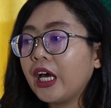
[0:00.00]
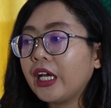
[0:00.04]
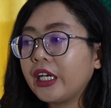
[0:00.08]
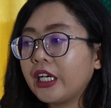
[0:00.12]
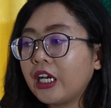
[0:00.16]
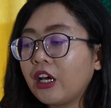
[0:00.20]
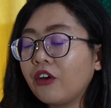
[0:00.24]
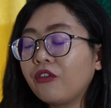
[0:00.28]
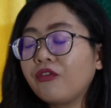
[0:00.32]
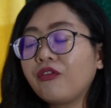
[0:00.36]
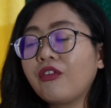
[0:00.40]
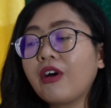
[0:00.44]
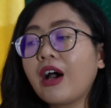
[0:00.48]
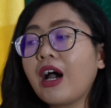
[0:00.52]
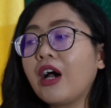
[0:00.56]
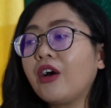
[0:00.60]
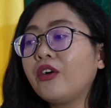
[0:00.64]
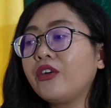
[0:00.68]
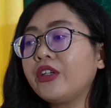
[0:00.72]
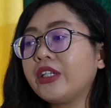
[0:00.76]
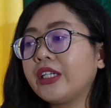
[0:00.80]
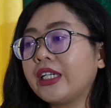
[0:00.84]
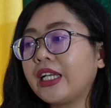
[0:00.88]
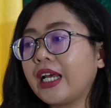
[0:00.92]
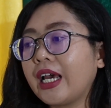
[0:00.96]
They
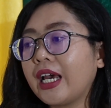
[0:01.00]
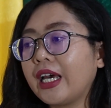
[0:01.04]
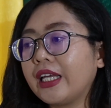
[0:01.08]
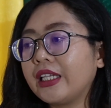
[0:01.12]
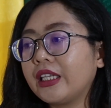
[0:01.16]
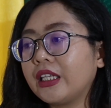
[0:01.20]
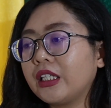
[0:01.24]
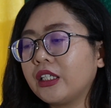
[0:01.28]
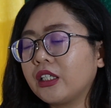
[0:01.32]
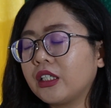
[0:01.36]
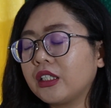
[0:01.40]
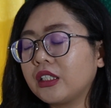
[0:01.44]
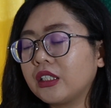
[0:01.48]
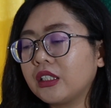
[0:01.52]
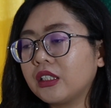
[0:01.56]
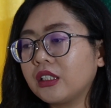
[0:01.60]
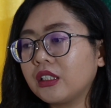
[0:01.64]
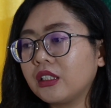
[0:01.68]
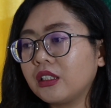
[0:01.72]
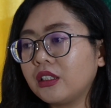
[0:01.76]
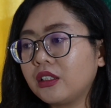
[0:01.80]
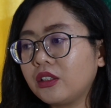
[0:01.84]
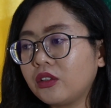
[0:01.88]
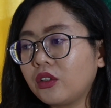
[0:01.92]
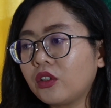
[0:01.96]
found that the
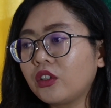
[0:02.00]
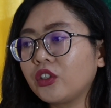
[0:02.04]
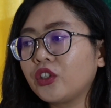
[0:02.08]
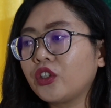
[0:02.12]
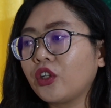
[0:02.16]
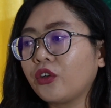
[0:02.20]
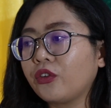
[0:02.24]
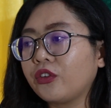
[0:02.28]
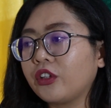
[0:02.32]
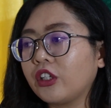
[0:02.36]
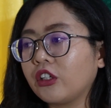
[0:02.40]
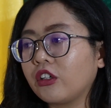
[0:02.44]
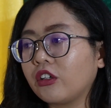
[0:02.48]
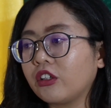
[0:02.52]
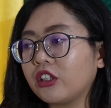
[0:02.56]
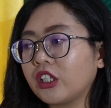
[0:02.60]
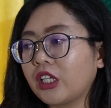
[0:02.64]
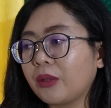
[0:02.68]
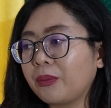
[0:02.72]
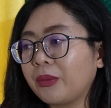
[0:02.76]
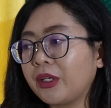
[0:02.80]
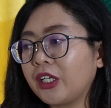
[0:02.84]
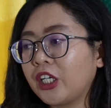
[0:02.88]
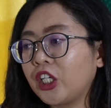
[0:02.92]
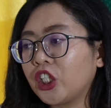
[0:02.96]
source of the
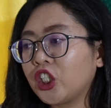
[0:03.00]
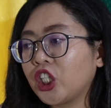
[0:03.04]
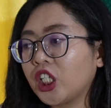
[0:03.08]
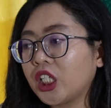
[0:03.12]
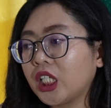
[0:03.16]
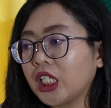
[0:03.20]
contamination